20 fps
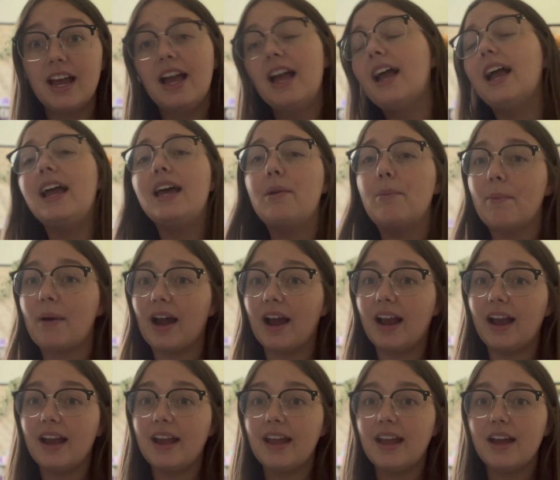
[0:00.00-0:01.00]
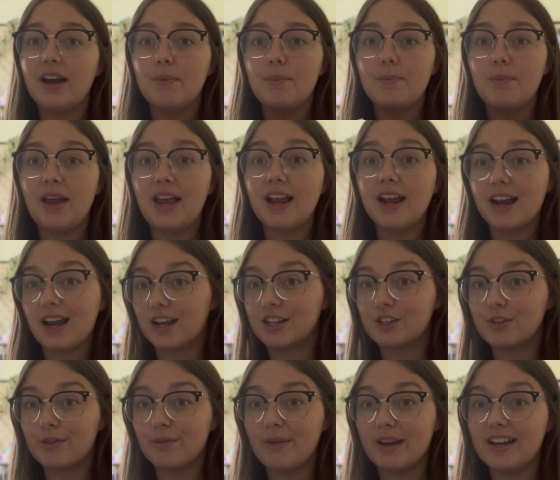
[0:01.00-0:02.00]
and my main
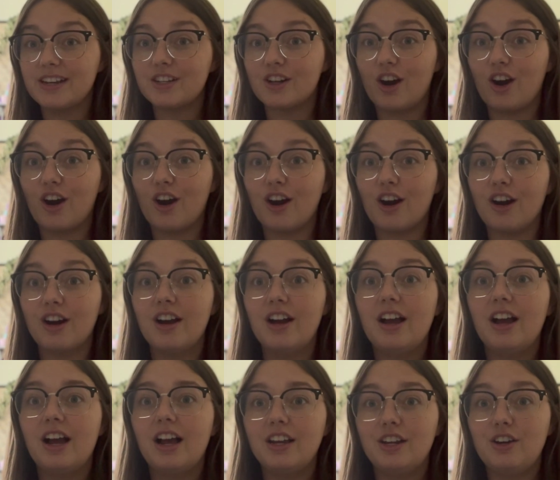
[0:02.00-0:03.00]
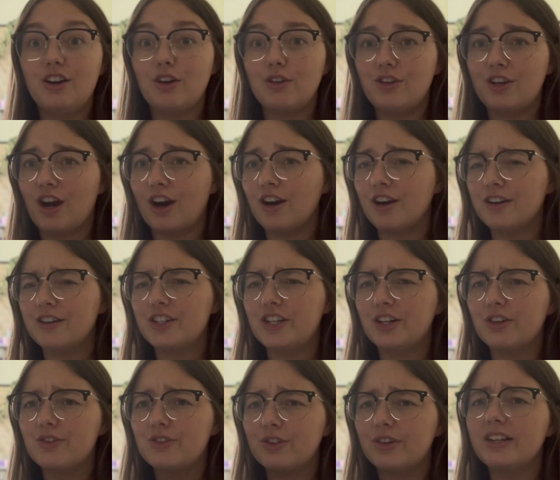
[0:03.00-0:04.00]
customer base are, younger
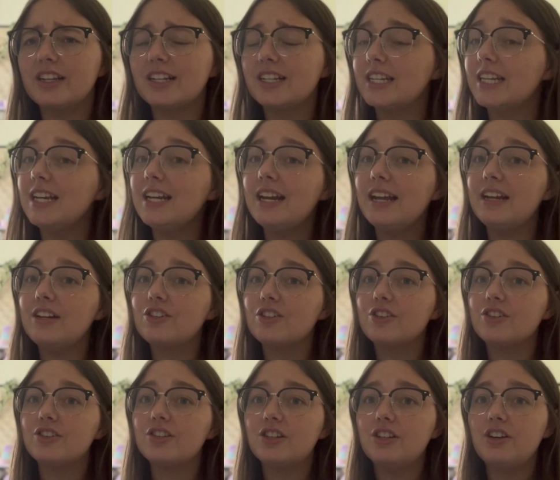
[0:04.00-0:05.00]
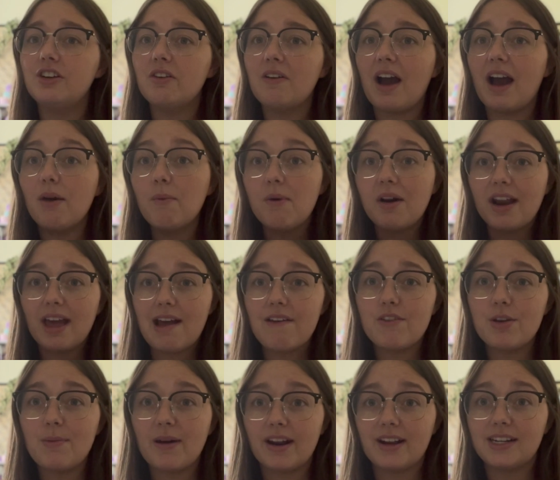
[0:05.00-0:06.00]
children to teenagers, I want
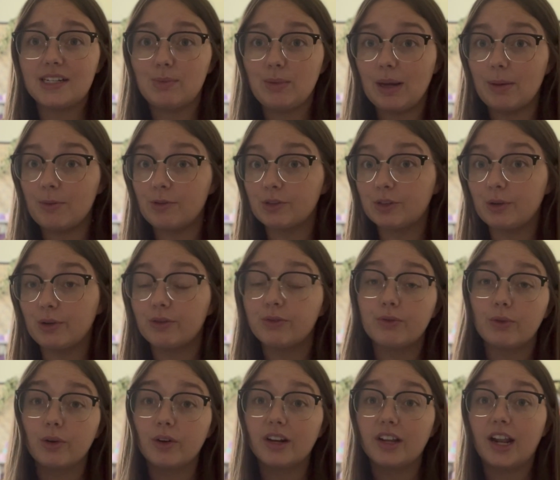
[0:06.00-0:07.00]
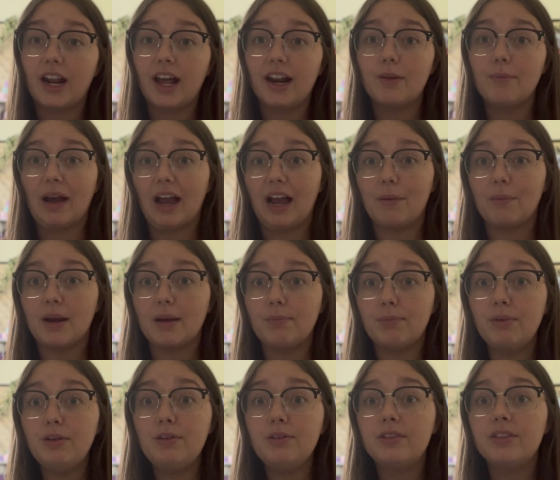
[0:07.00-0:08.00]
everybody to be able to afford an item at my
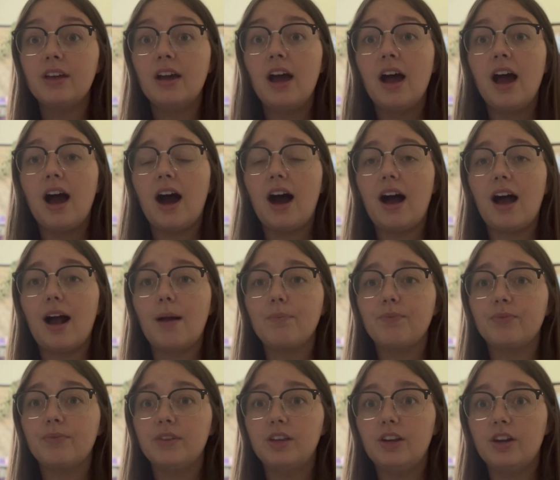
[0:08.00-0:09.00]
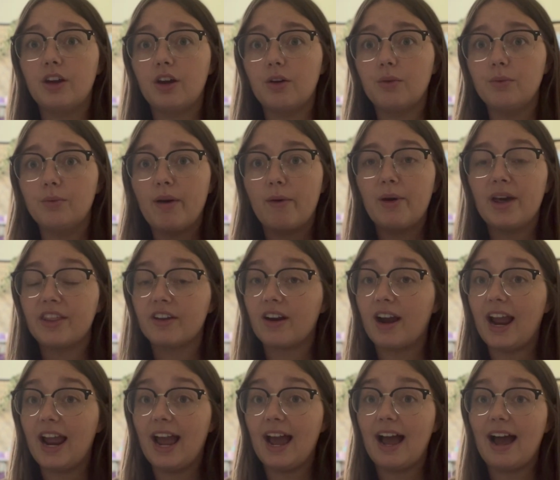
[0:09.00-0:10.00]
booth. Whether
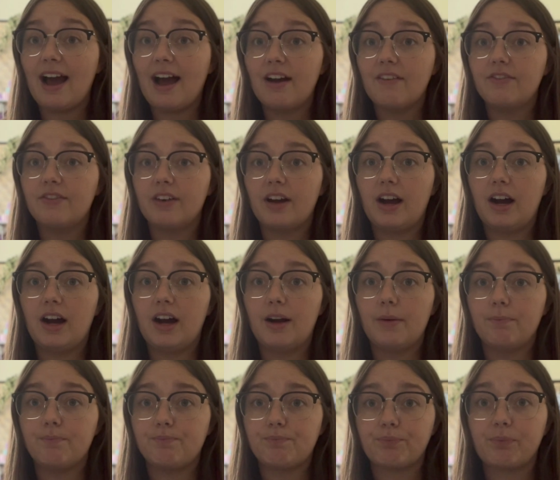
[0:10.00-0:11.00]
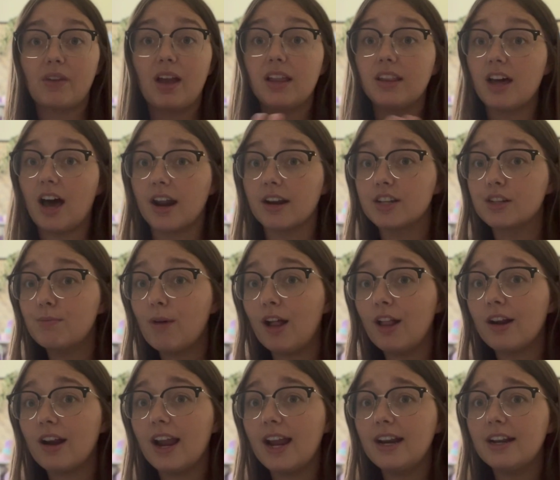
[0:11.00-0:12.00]
I have a lot of smaller
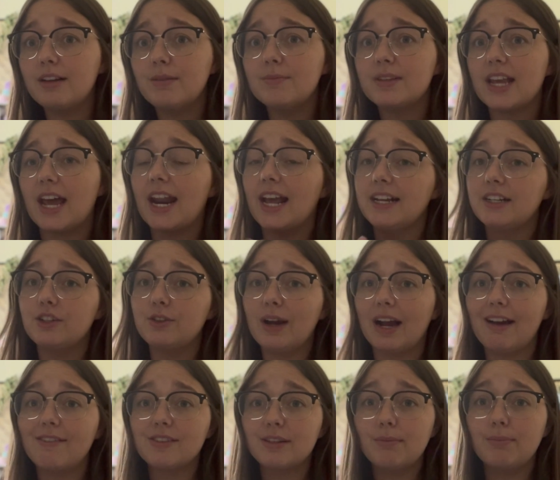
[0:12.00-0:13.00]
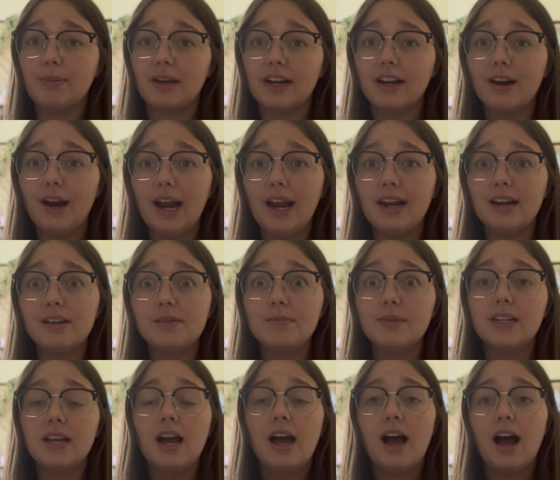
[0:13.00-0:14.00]
items and I do have some bigger
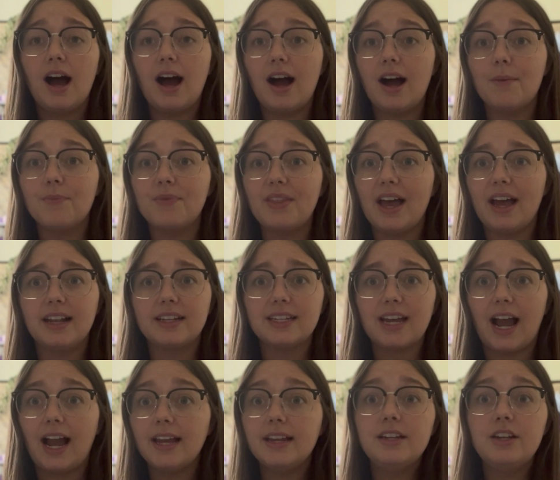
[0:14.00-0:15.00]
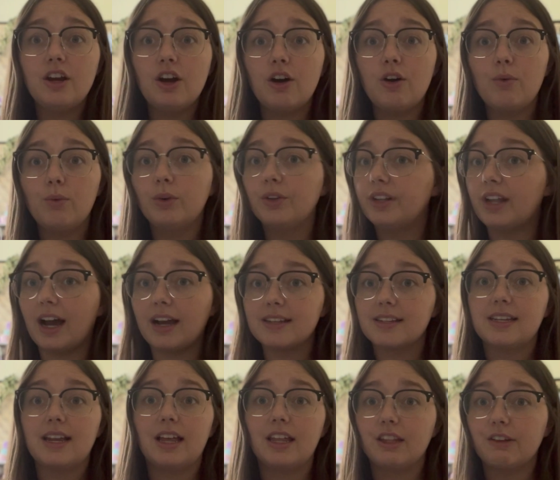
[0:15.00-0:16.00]
items that I know will not
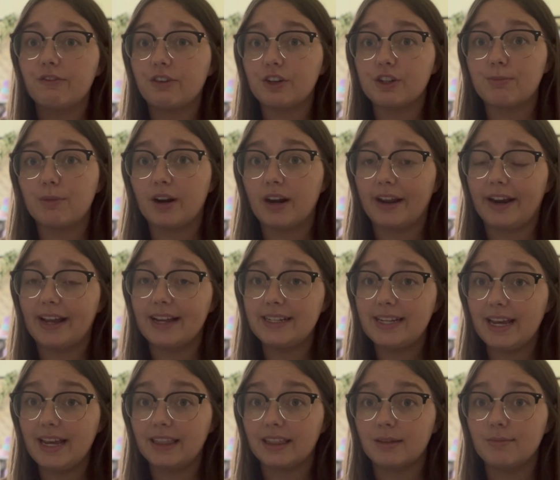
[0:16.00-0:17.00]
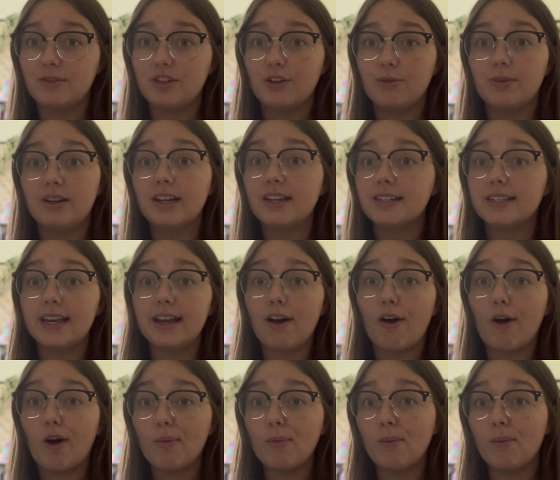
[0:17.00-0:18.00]
sell at the first market I take them to because they
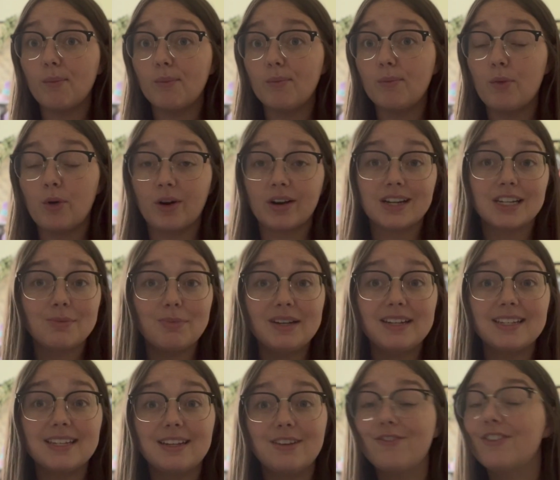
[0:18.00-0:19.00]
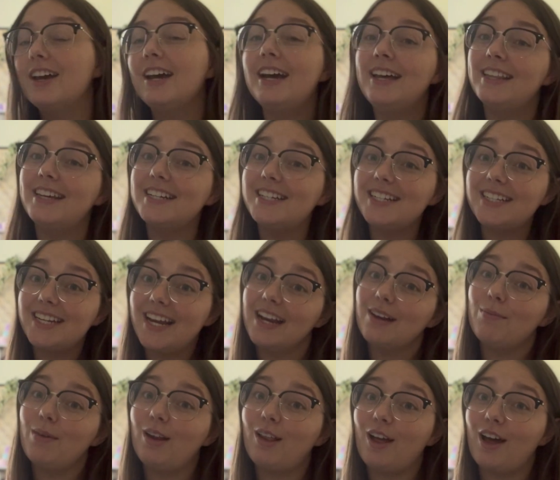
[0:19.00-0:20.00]
are more expensive. They did take
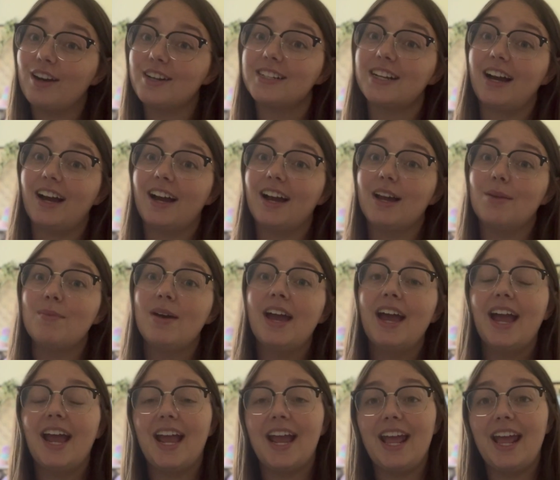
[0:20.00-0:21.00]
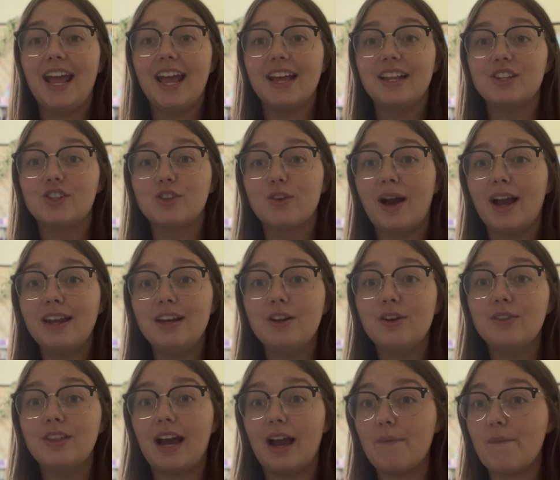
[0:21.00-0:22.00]
me a lot of time. And so I
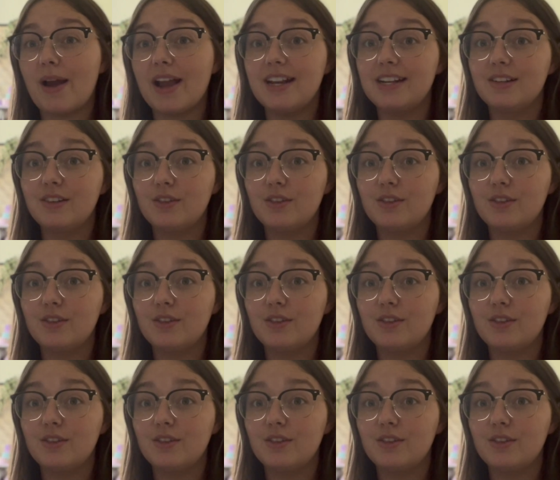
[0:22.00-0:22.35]
know that I might,